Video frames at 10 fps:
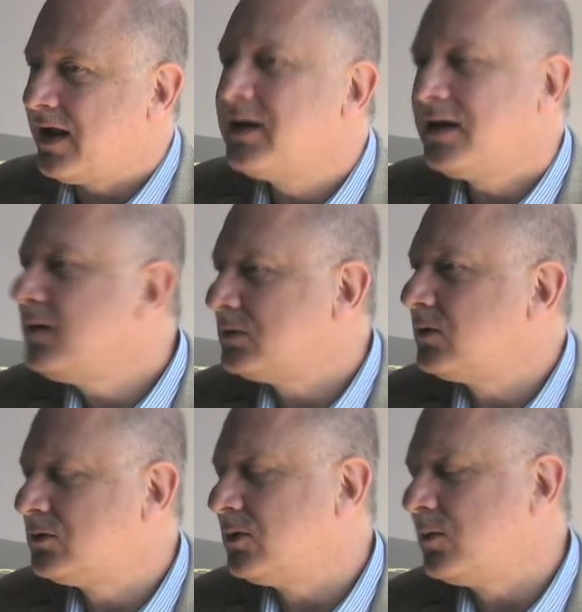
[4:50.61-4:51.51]
and he was
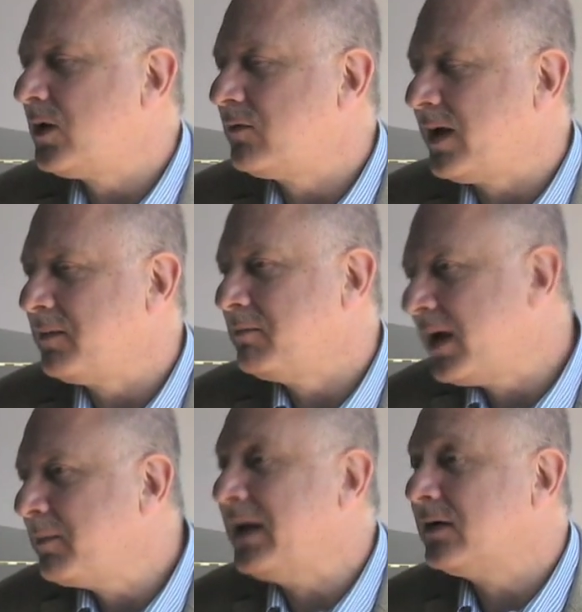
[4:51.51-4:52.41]
also one of
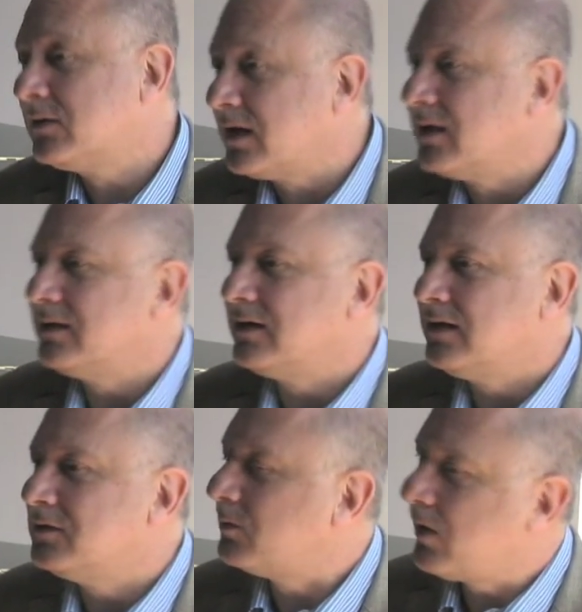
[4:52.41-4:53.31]
my mentors and
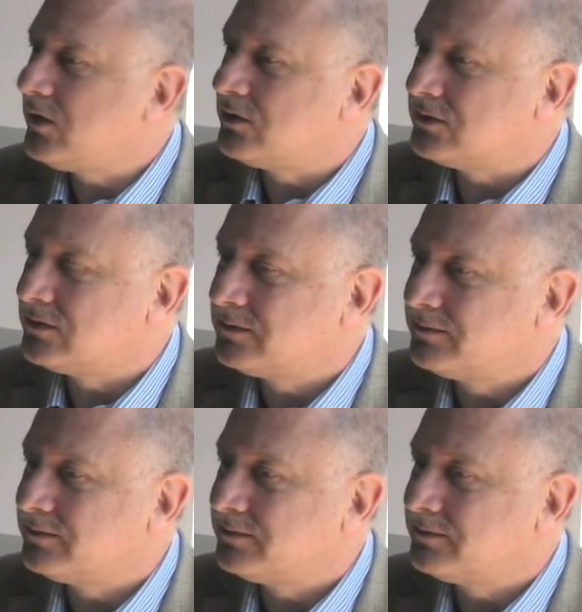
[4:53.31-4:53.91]
inspirations.